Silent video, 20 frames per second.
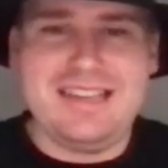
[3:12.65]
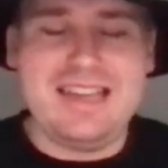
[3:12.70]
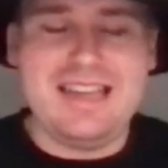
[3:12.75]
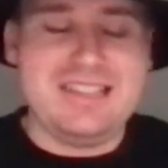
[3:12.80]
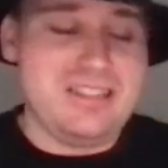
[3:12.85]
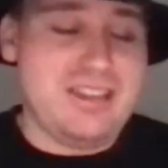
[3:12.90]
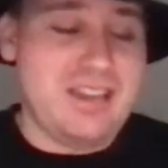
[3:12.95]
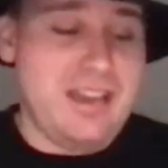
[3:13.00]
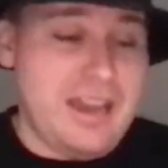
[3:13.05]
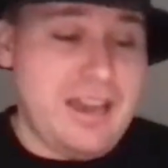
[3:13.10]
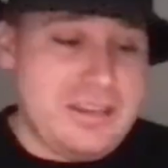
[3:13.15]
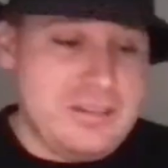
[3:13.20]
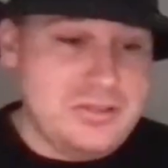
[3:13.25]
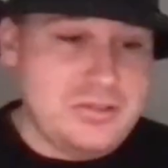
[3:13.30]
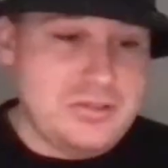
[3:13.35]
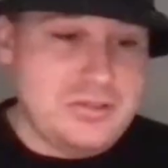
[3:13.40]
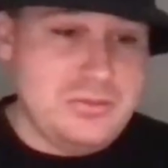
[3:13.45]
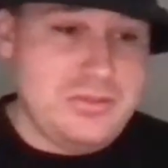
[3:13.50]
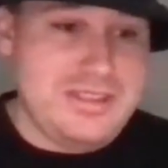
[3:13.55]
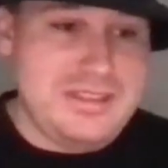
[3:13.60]
as I
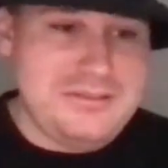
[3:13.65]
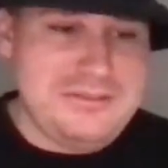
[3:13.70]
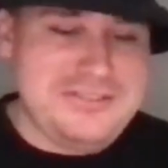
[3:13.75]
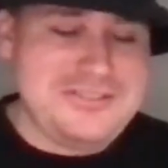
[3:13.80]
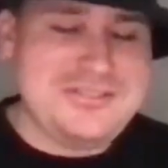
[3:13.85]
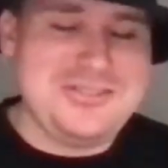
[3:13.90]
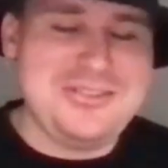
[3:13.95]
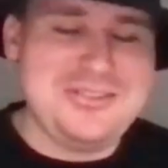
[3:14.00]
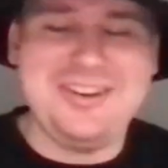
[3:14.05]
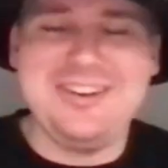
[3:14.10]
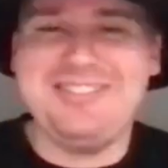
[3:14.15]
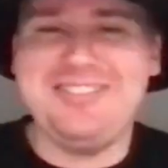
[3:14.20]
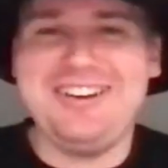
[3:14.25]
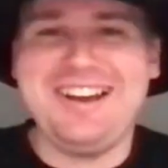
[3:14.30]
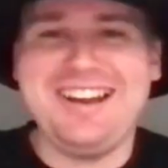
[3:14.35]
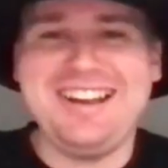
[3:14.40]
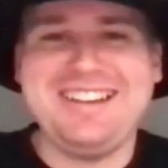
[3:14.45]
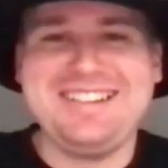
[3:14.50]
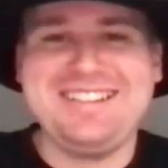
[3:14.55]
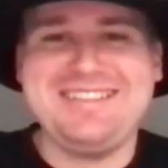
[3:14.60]
do with every song I
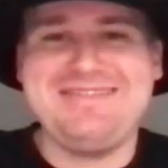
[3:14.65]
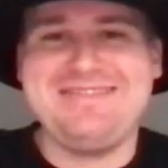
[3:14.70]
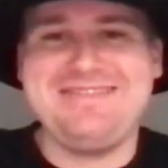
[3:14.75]
write.